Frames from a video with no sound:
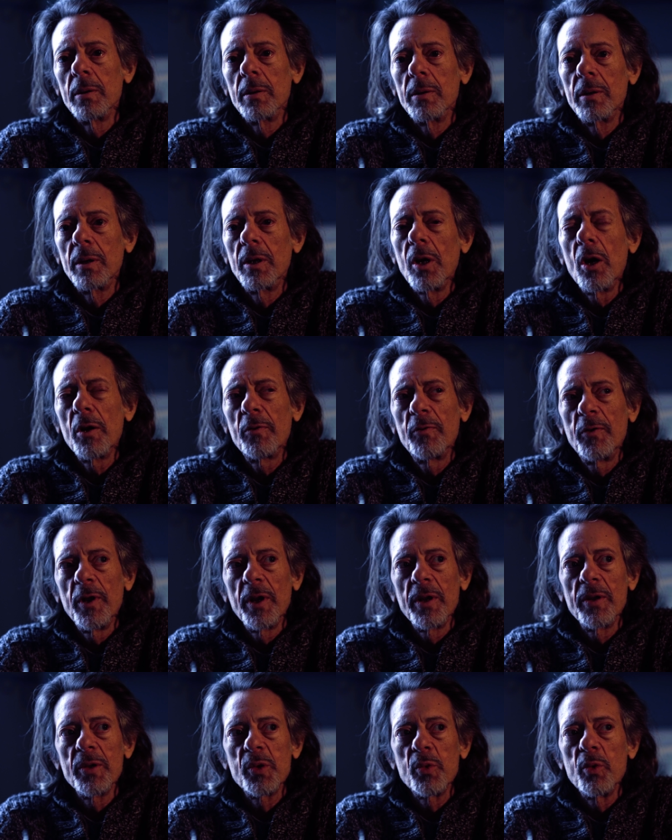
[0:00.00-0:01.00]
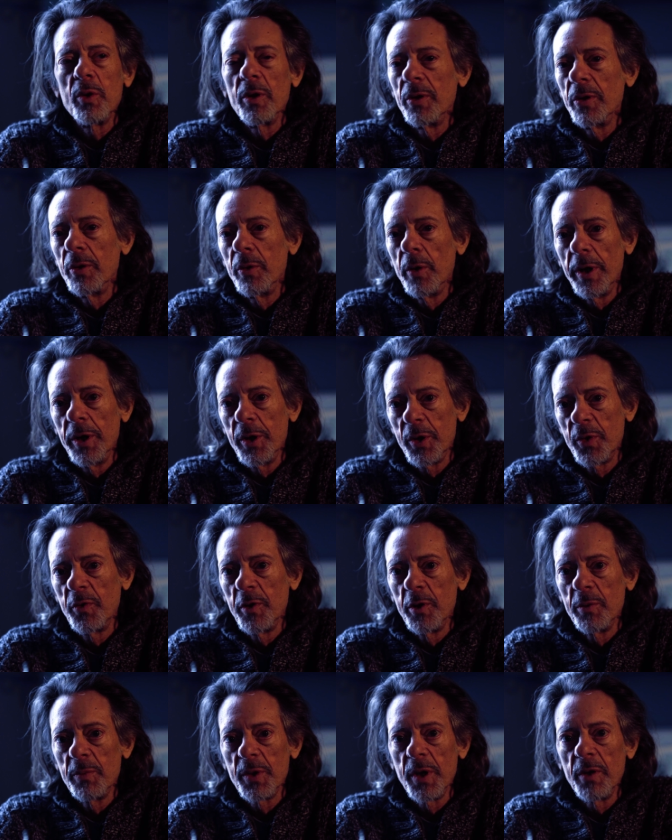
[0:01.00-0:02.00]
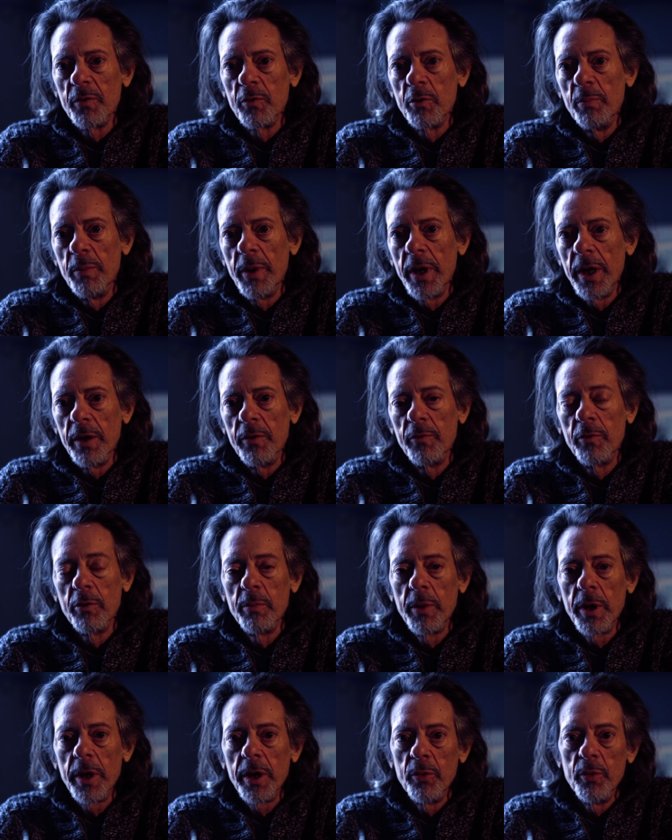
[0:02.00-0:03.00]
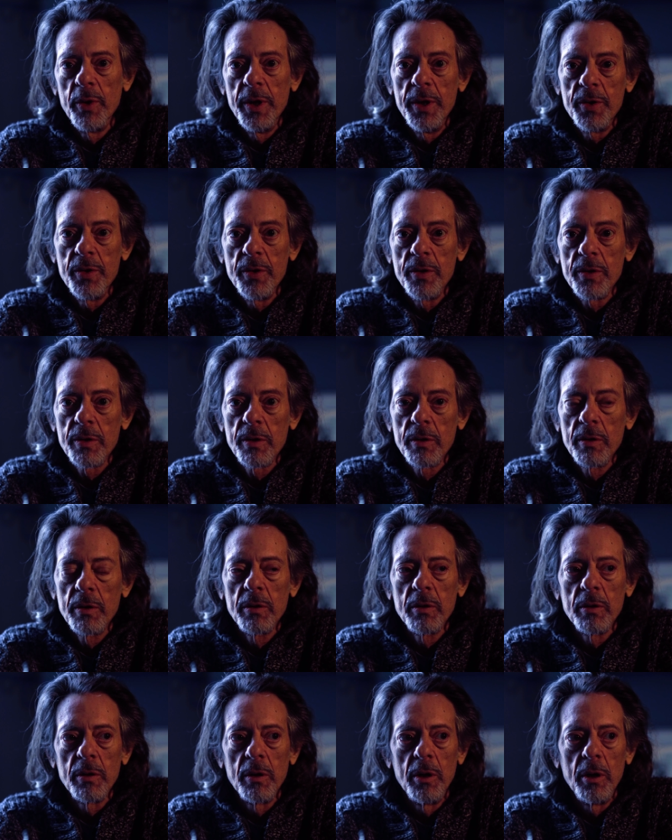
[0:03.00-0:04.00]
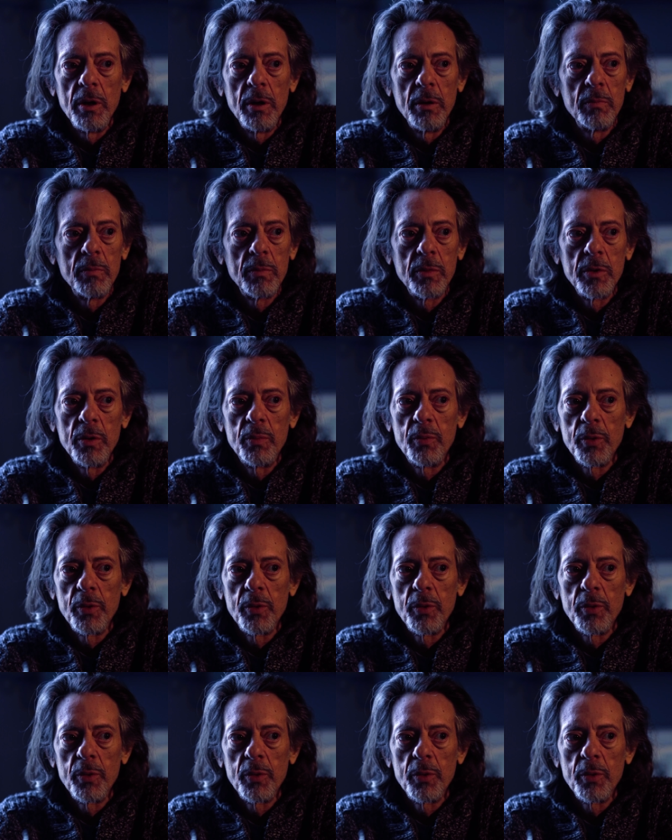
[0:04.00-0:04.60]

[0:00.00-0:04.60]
The Godfather is one of the greatest films ever made for many reasons. Uh, the